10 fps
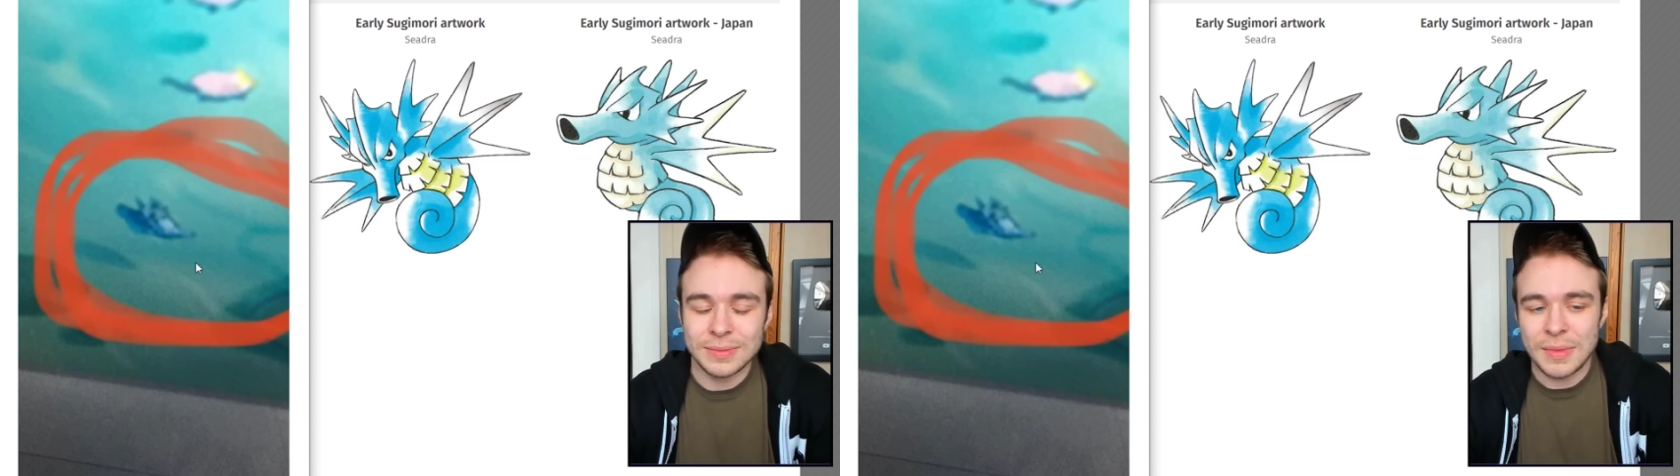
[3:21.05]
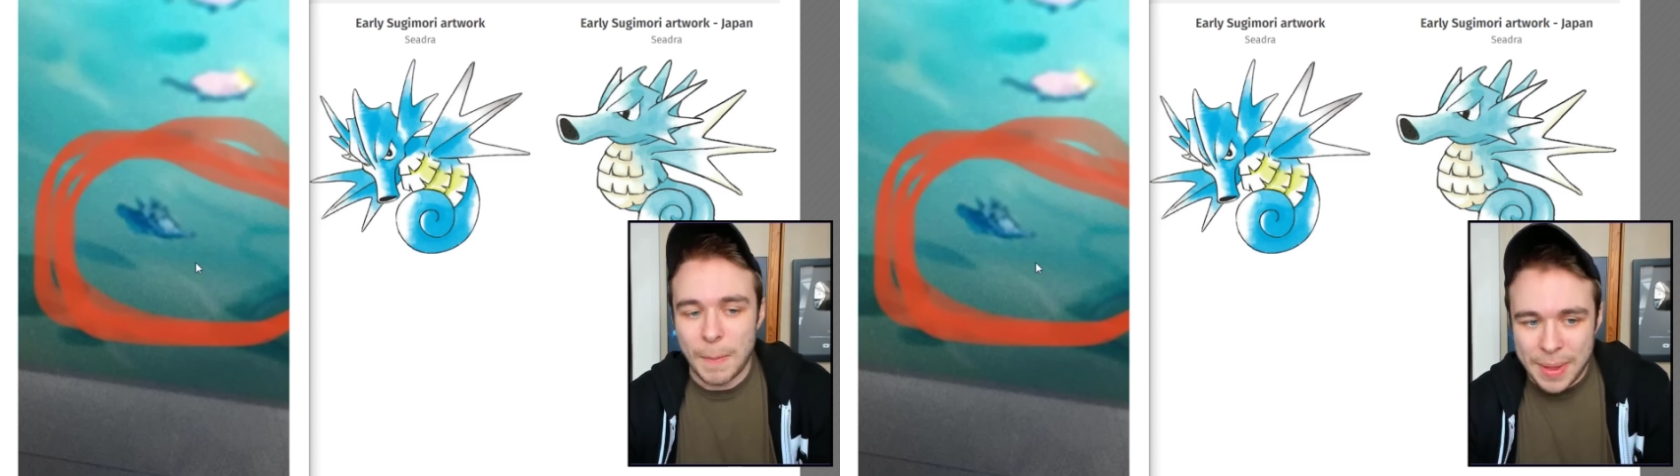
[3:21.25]

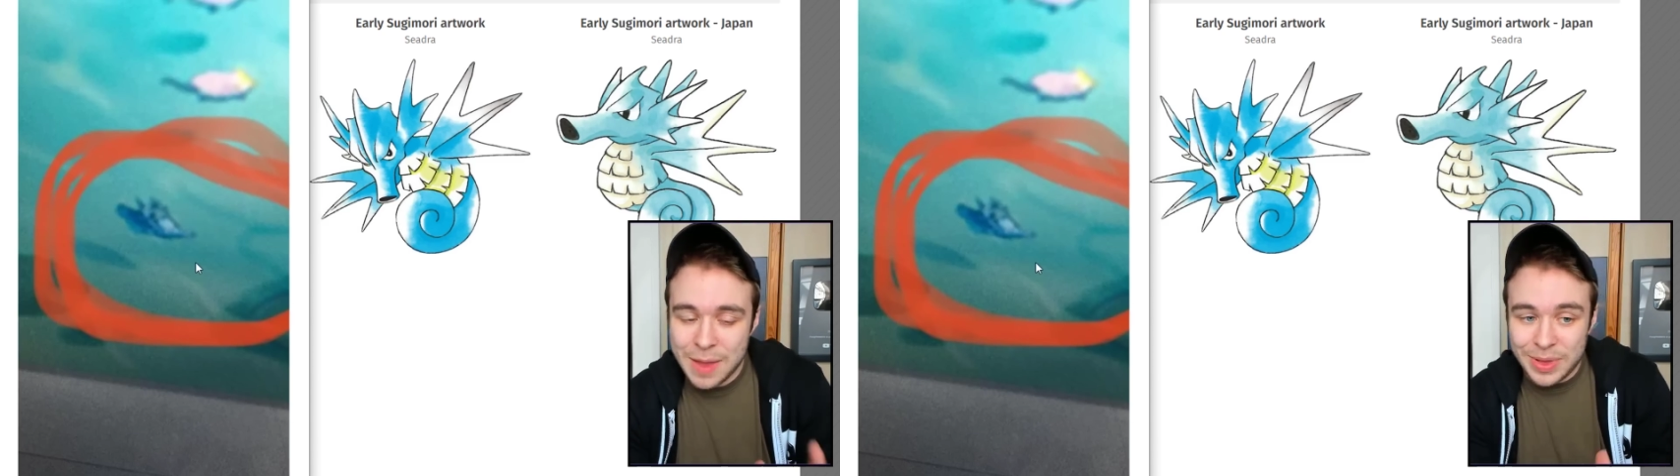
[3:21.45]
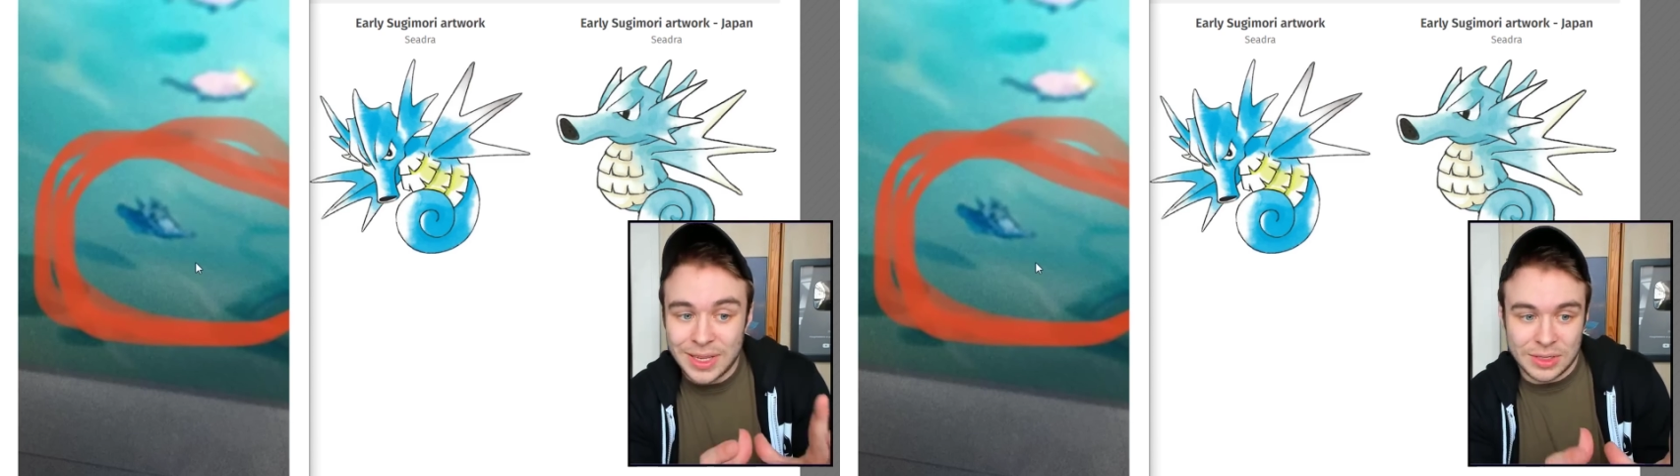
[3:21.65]

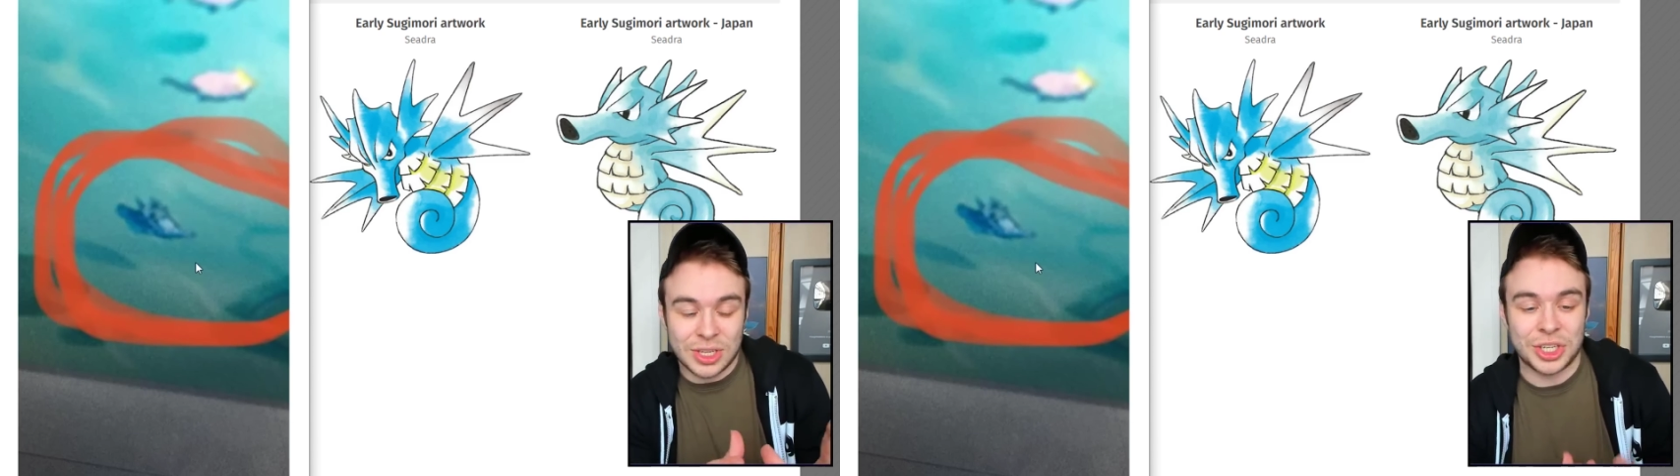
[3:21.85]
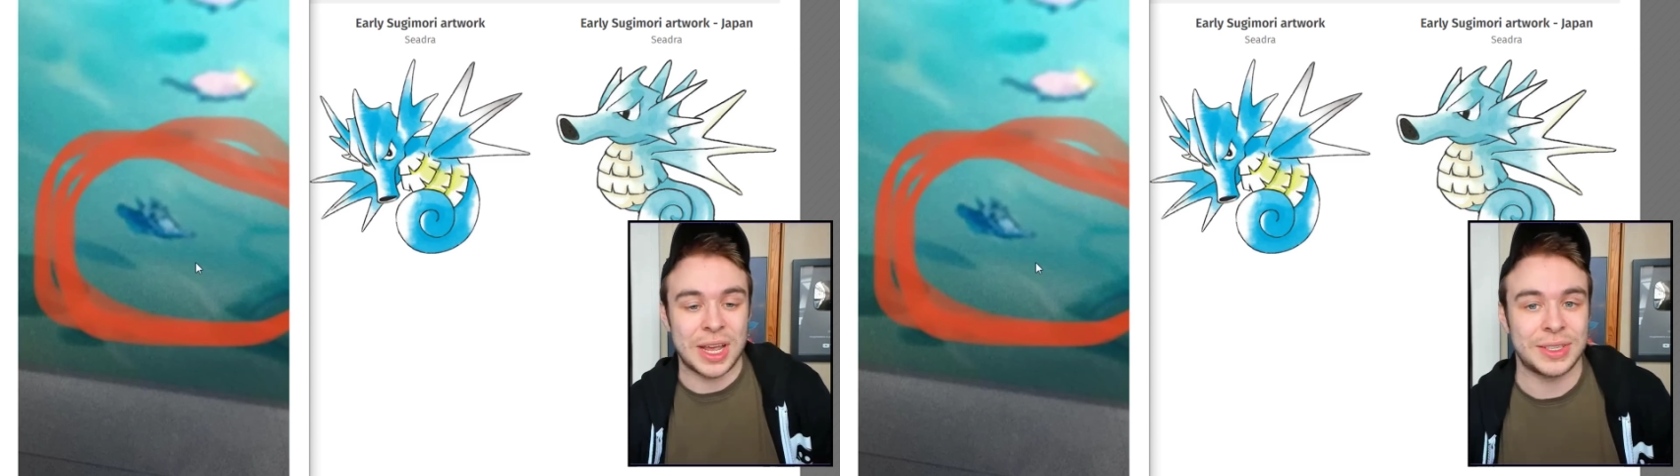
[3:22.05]
maybe
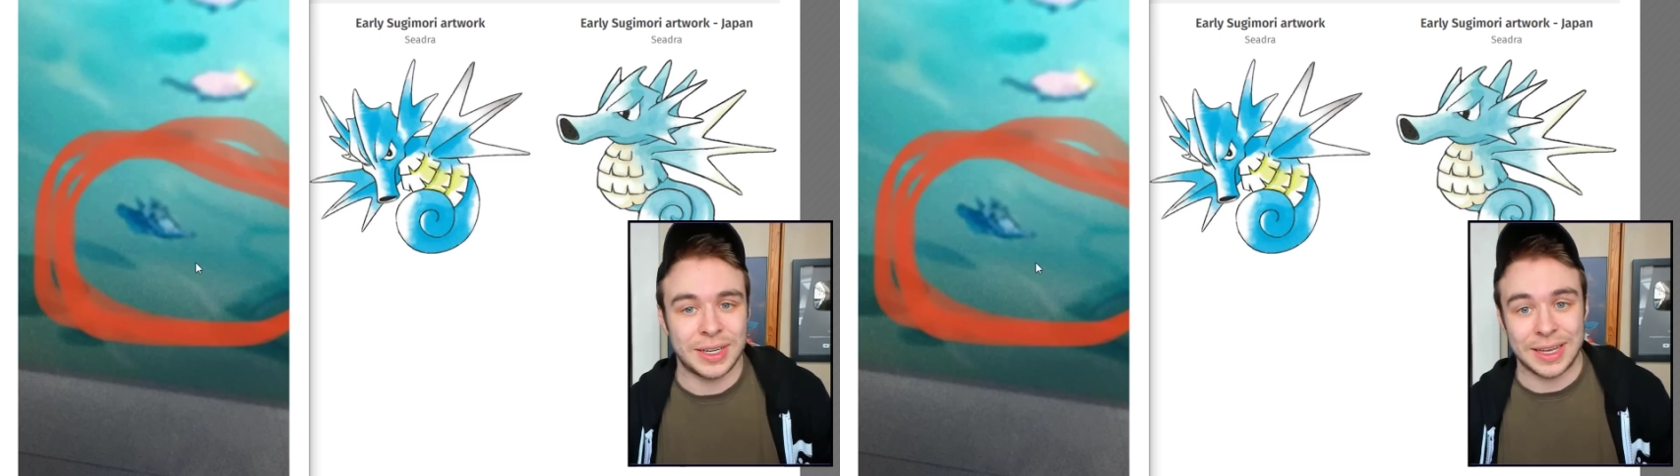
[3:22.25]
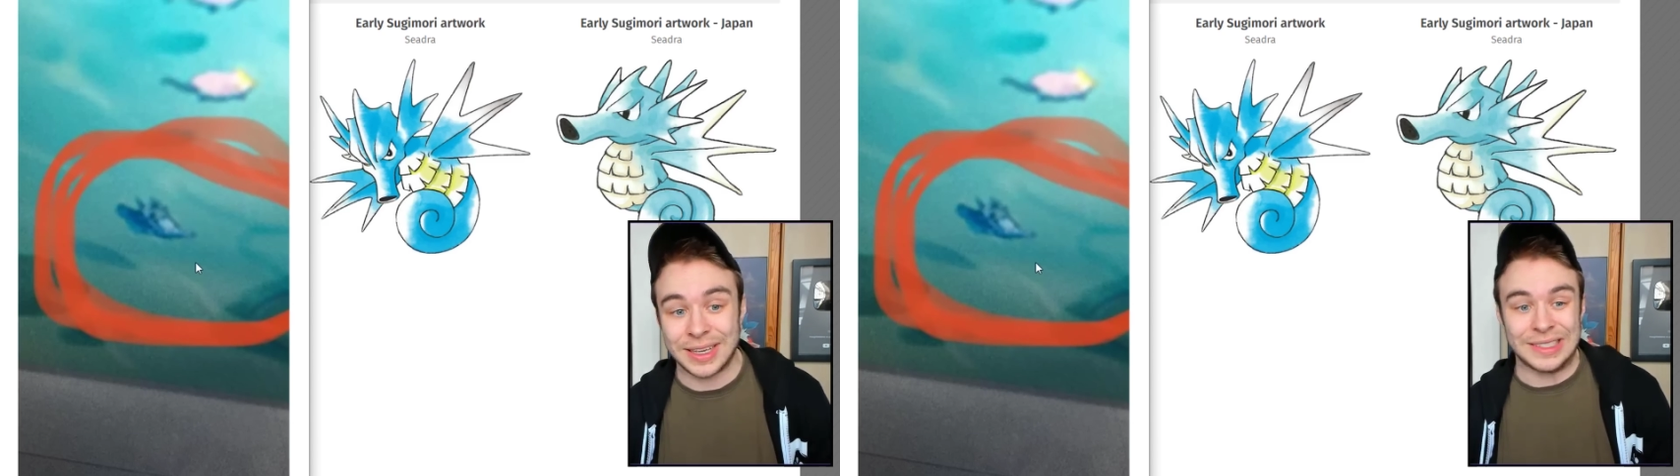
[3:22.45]
suggest that
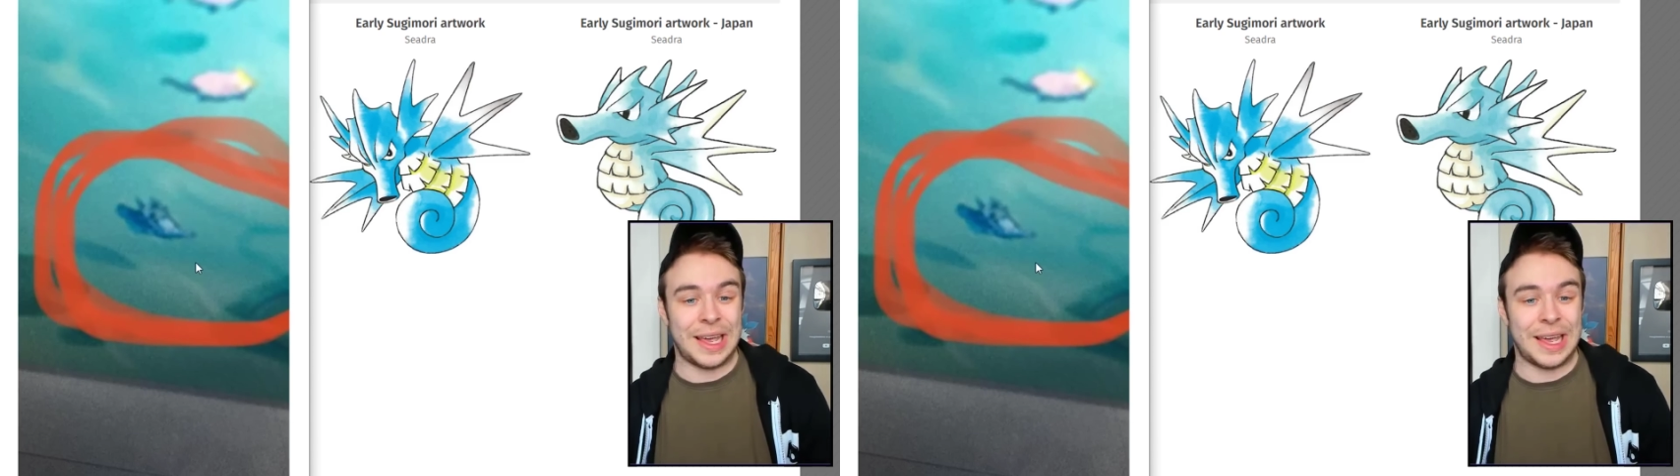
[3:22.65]
it is